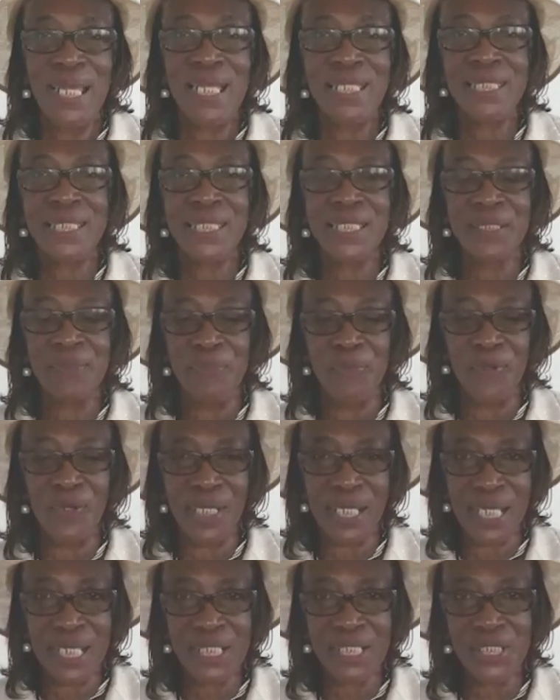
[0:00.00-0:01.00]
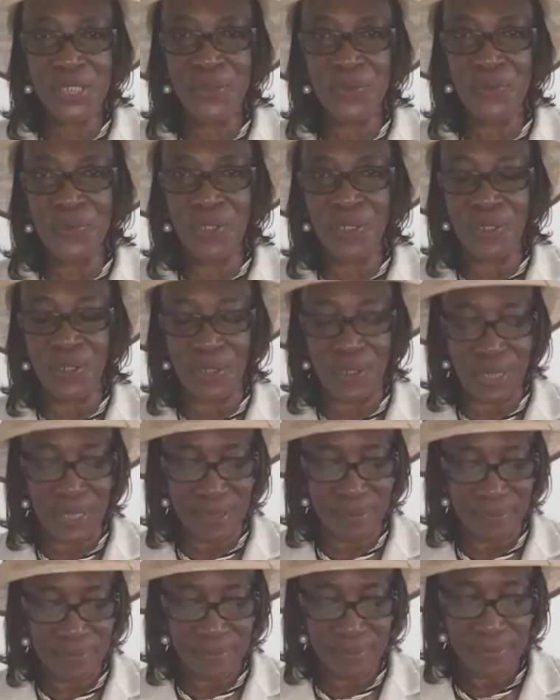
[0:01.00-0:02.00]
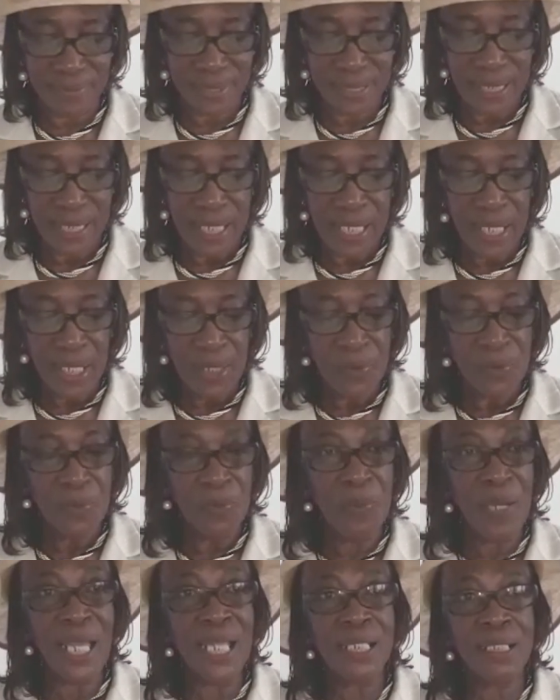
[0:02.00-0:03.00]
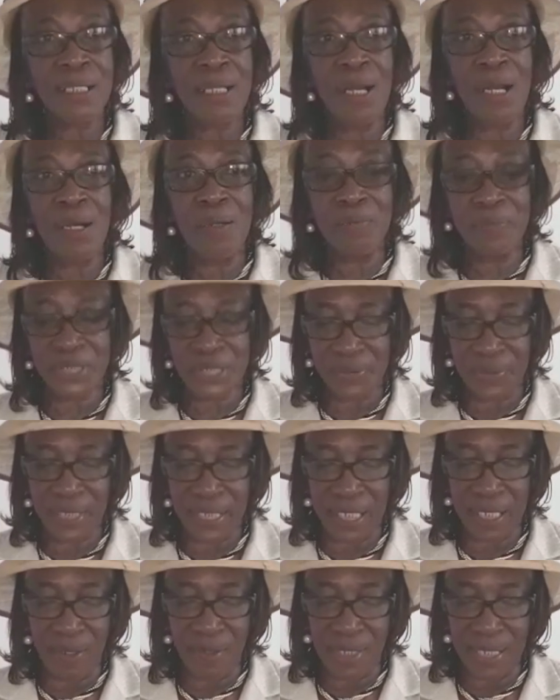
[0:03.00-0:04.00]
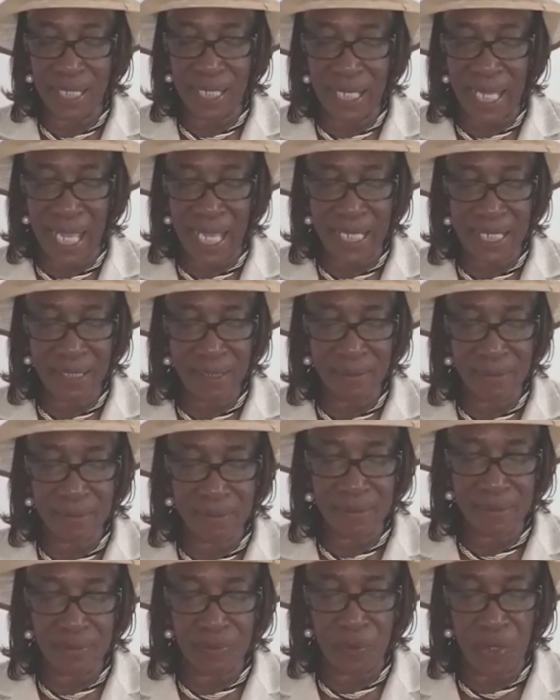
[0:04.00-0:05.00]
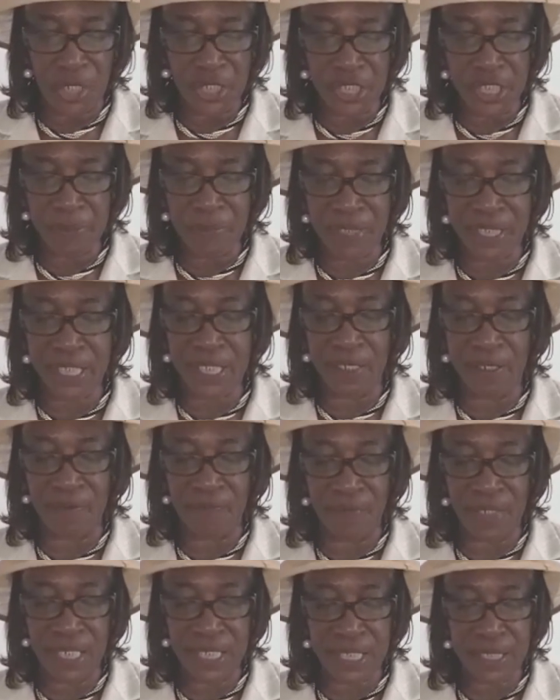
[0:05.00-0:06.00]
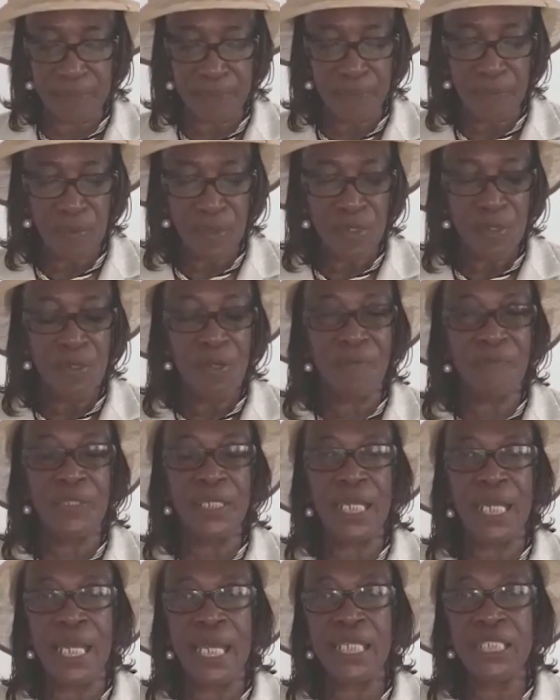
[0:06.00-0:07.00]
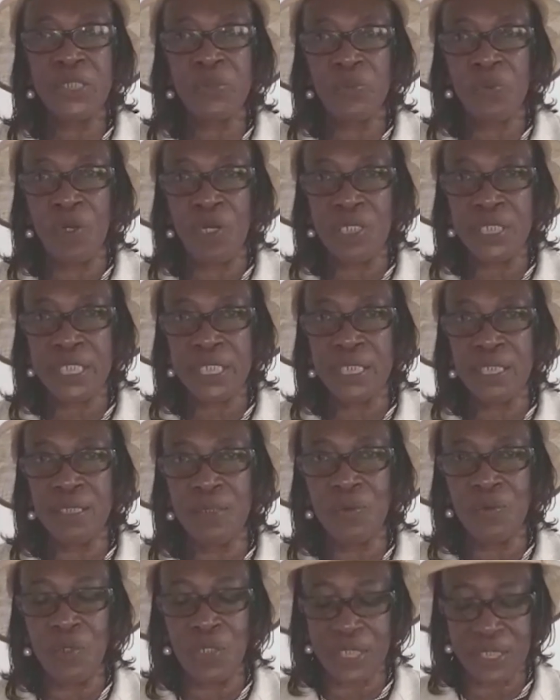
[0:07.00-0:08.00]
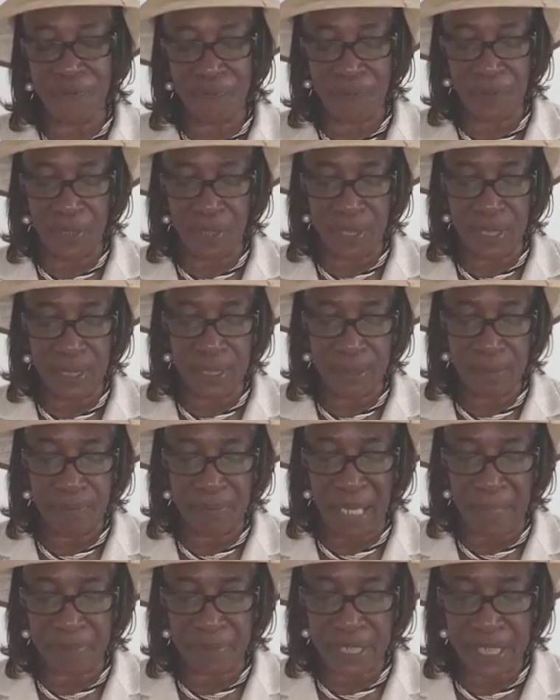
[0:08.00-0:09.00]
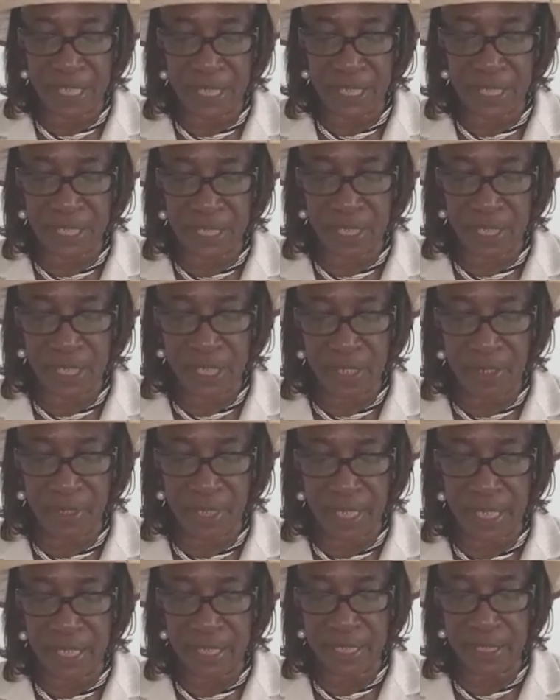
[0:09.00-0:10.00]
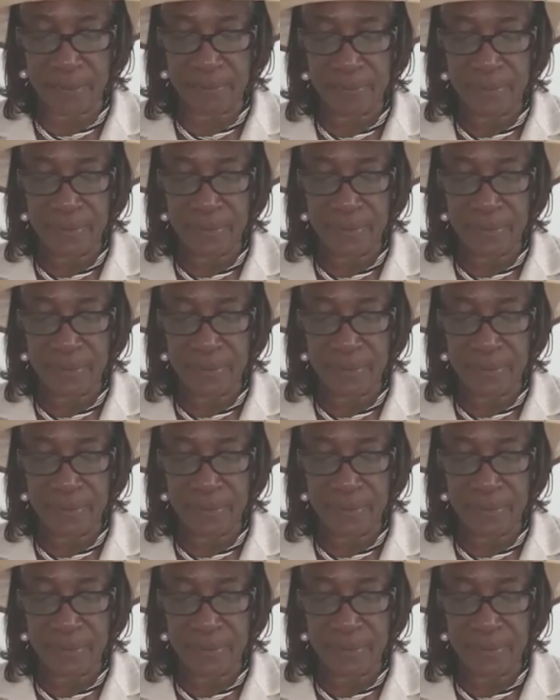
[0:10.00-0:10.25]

Blessed morning to you all. Welcome to the online worship service of the Edgewater Waterford Baptist Circuit.